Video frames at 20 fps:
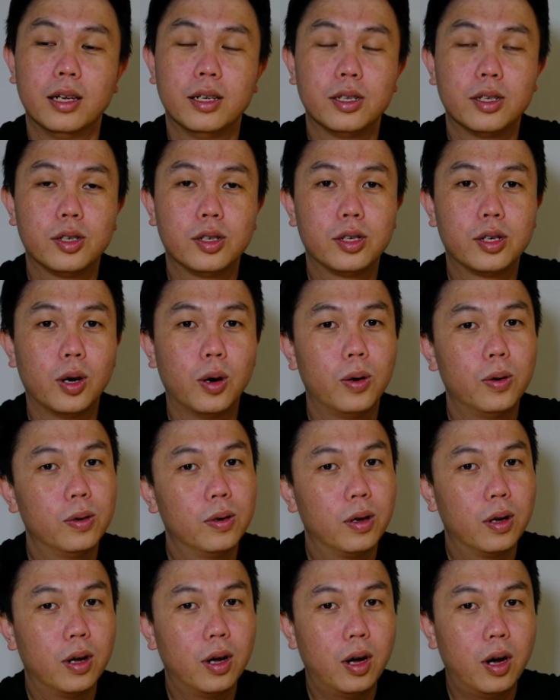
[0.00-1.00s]

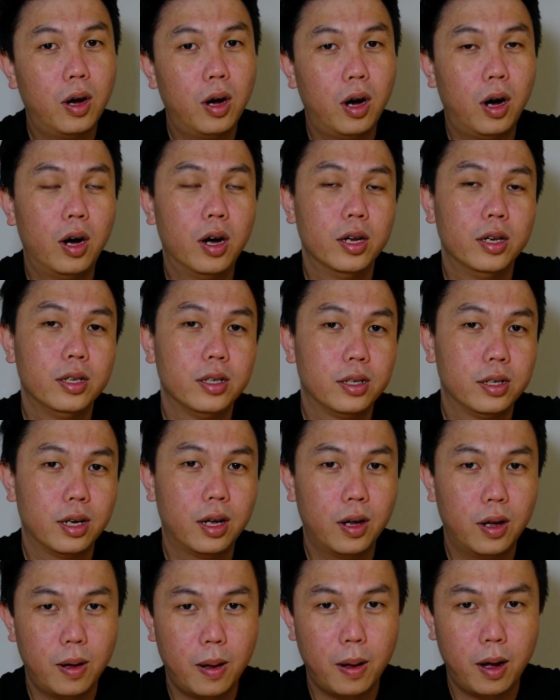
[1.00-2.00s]
So on
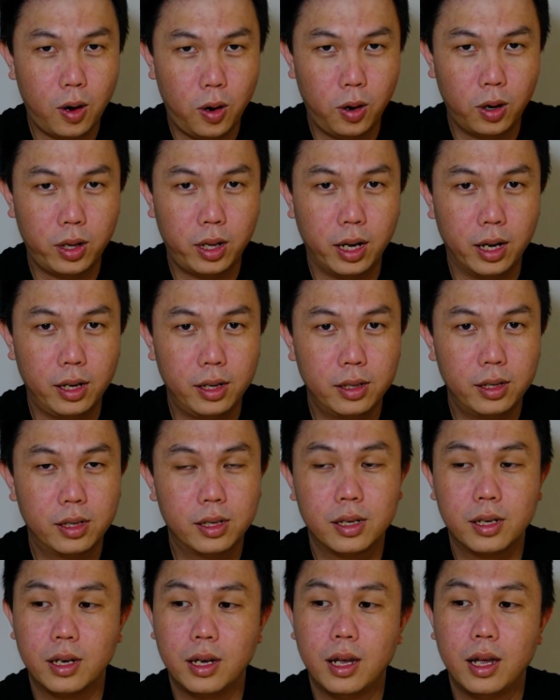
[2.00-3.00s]

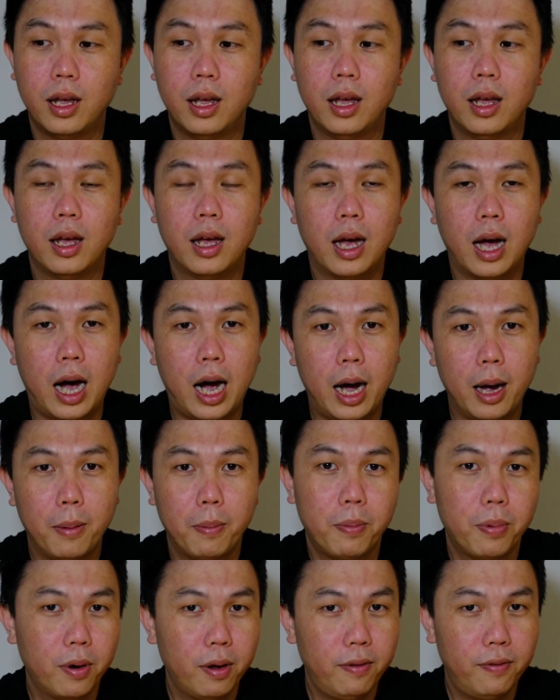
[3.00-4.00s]
cocktails, I
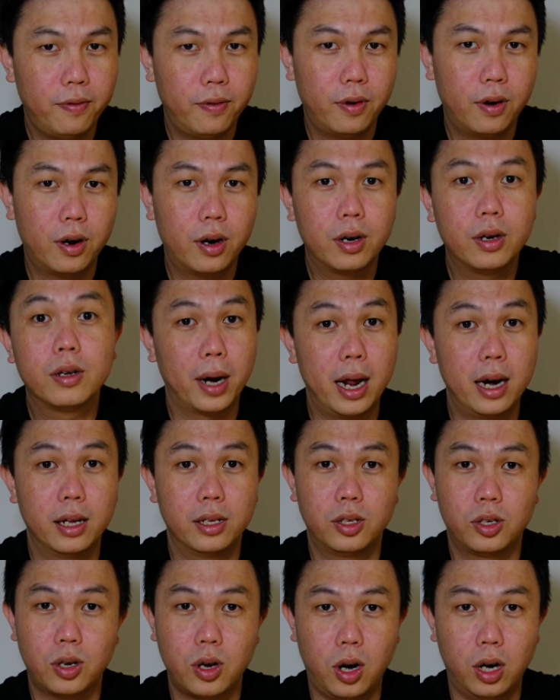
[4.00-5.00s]
prefer
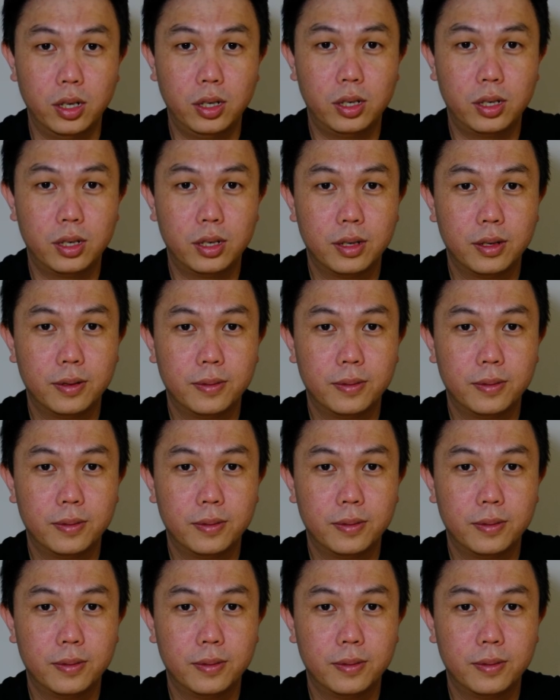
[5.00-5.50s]
blended Scotch